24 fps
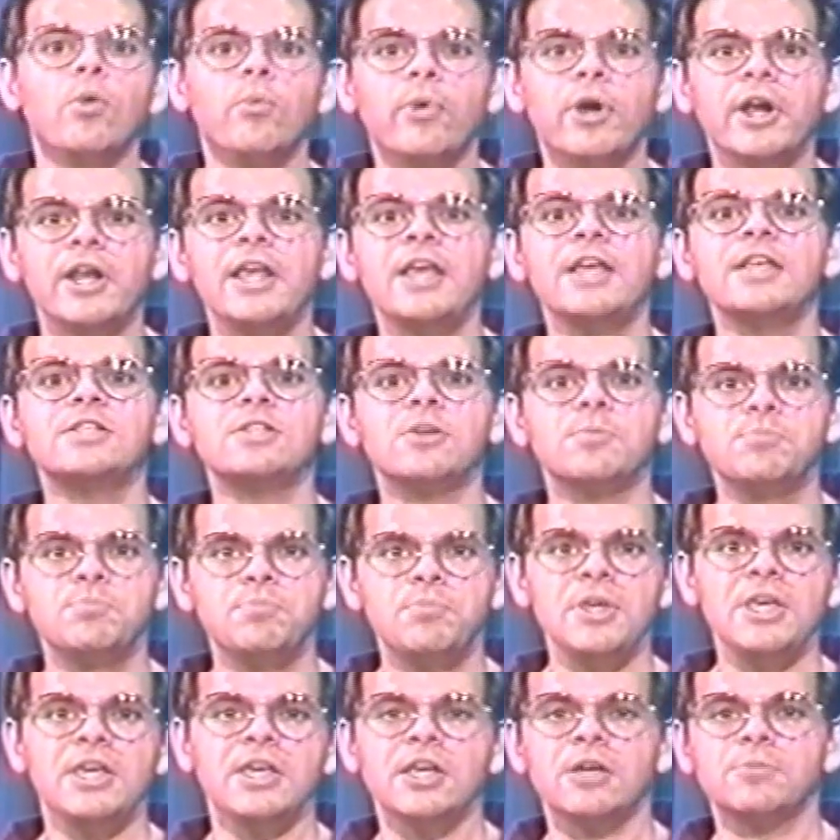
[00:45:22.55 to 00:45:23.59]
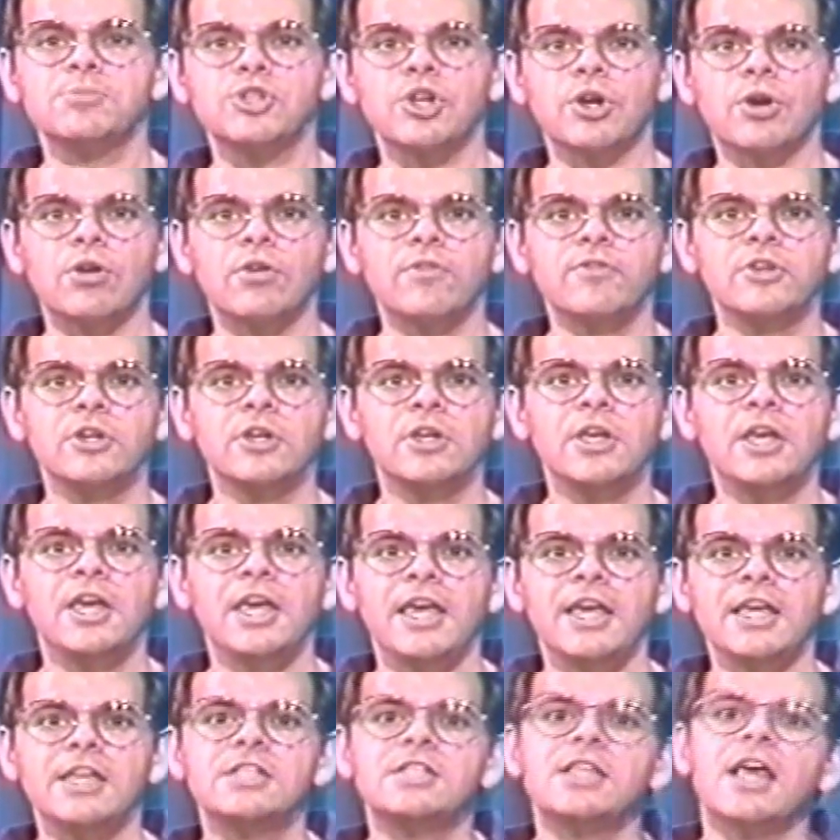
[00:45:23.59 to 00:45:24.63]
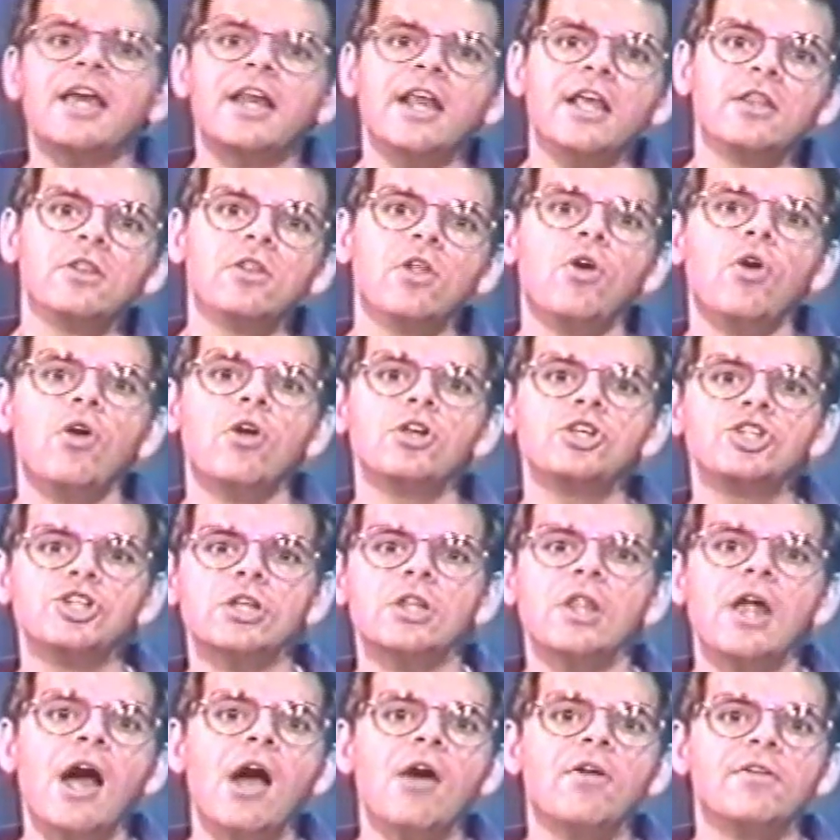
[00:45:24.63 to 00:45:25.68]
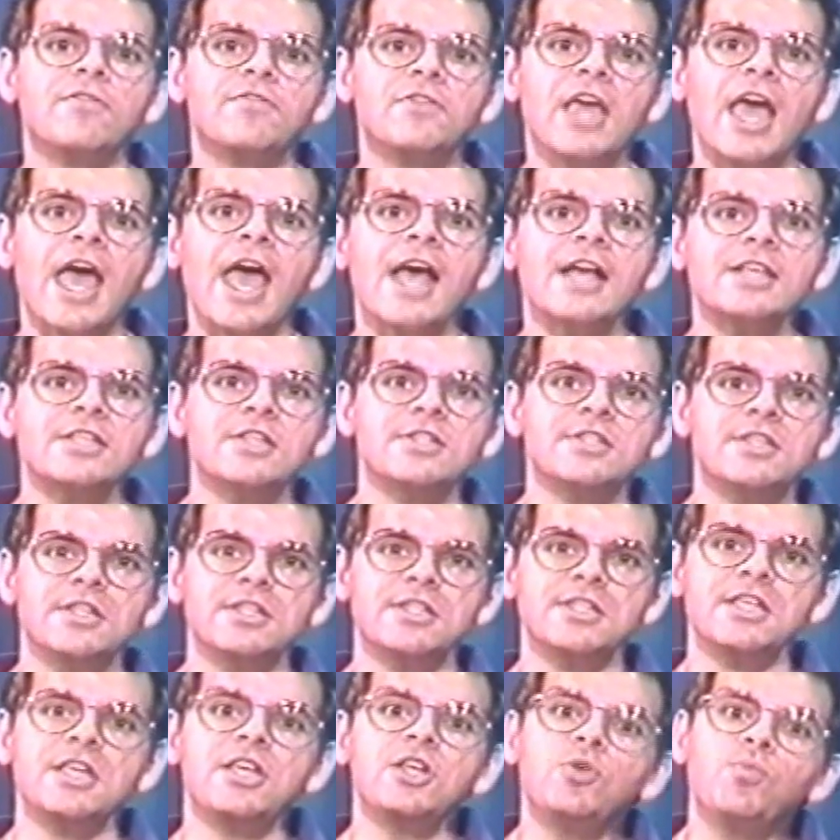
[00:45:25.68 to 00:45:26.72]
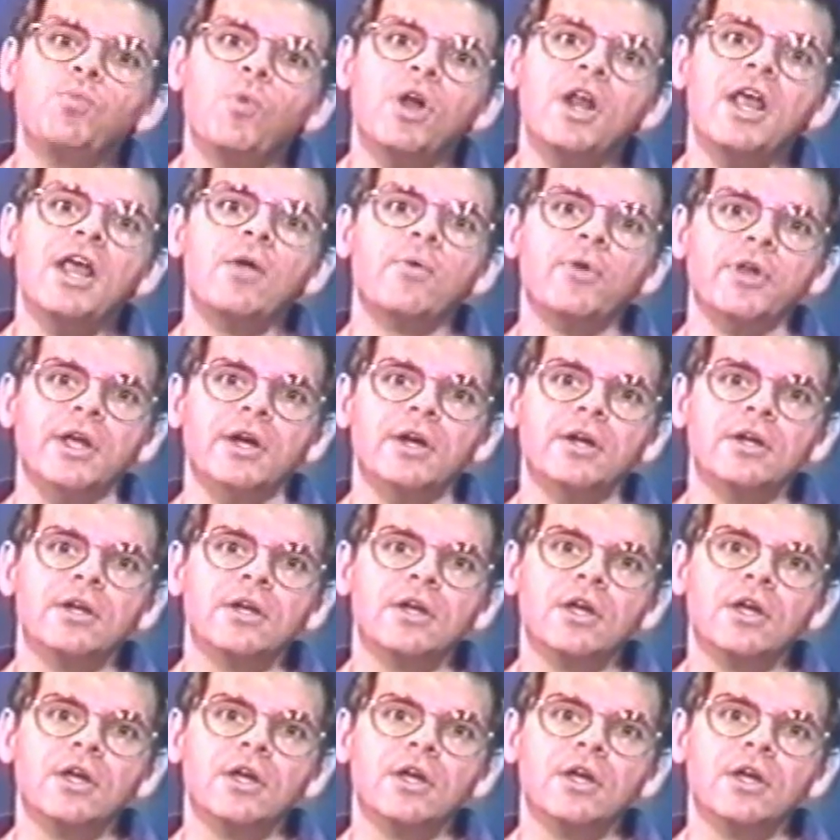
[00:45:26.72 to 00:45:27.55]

what is being observed is that a large cloud of gases is seen in one area.